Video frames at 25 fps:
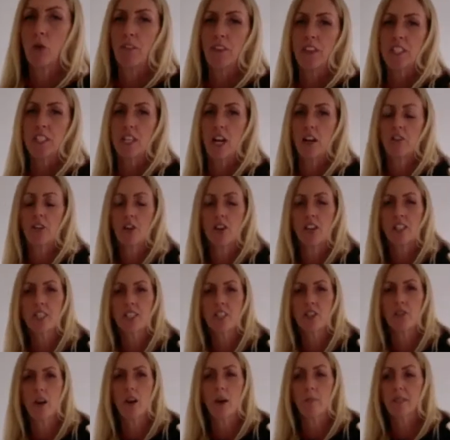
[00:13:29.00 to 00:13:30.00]
Morpheus over on
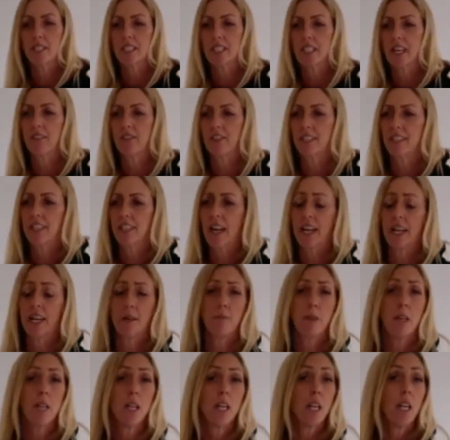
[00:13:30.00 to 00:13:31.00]
Instagram is
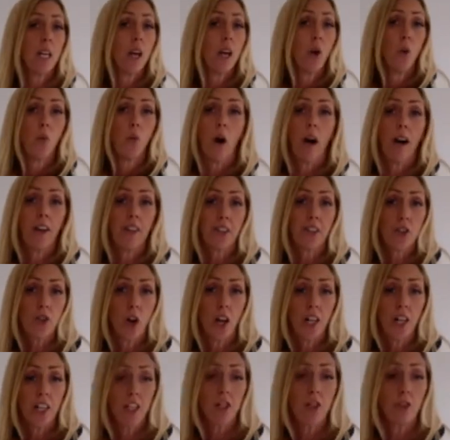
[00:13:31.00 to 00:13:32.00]
saying, why are they
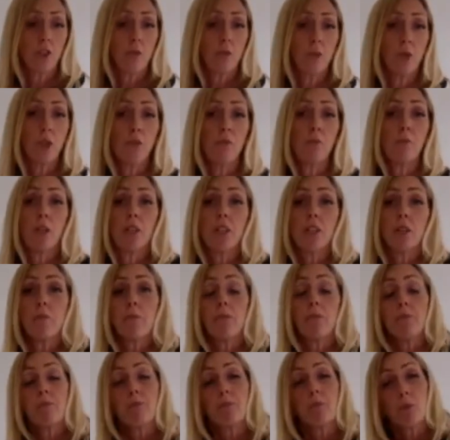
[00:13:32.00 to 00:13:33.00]
trying to do the movement?
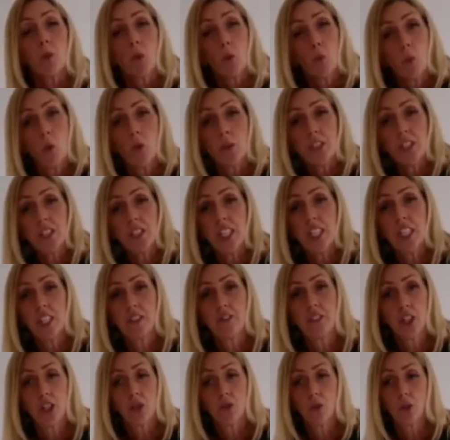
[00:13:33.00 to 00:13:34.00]
What does the
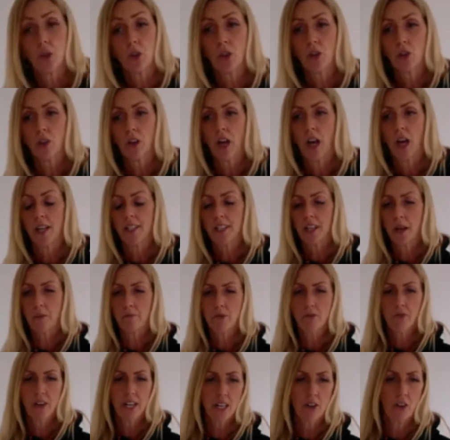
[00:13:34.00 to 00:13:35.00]
individual look like? So
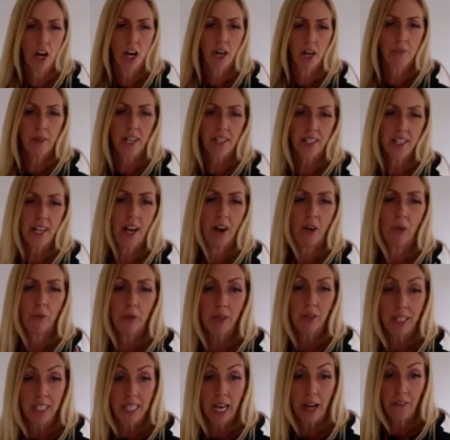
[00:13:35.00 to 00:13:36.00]
Marina, I hope that's
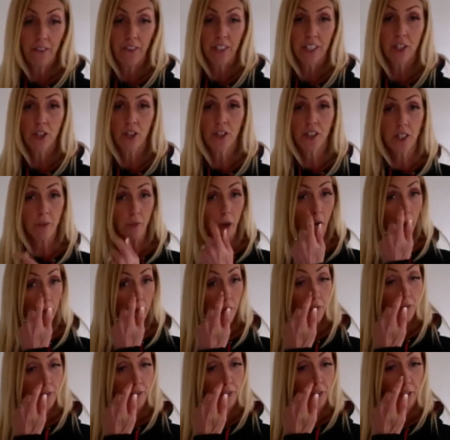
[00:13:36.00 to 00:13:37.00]
helpful. Definitely do some
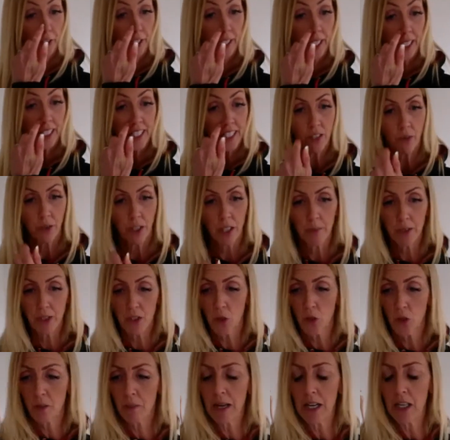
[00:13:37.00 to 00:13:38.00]
eye move freely. So we're going to
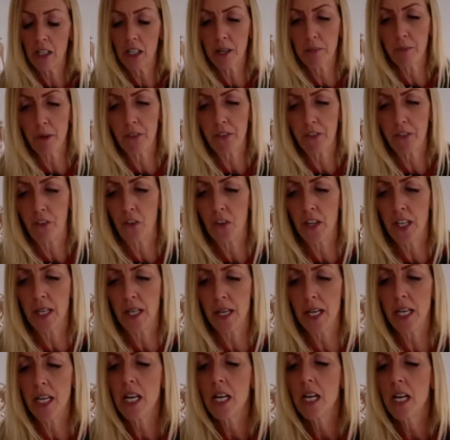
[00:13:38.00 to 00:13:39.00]
be talking about eye move
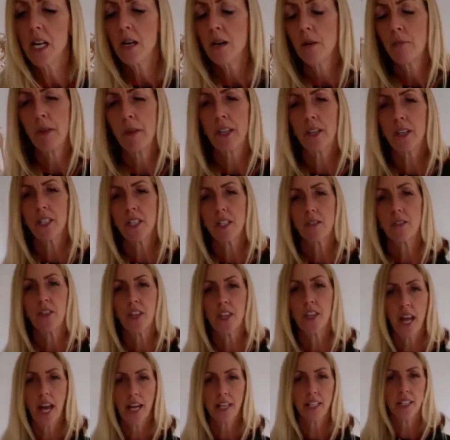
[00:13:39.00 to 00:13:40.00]
freely because of
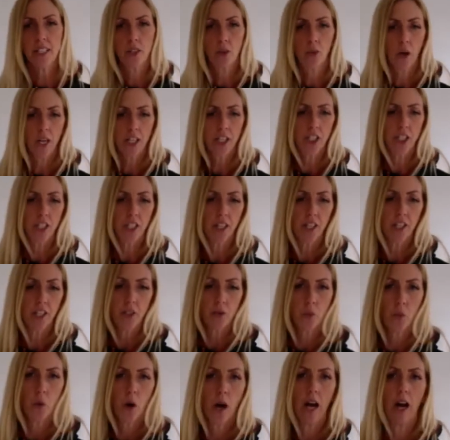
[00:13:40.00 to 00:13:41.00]
the next question
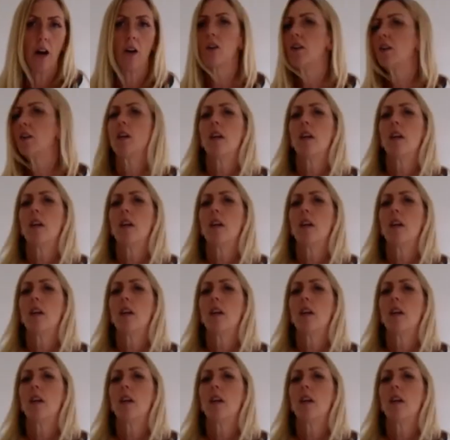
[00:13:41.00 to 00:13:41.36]
as well.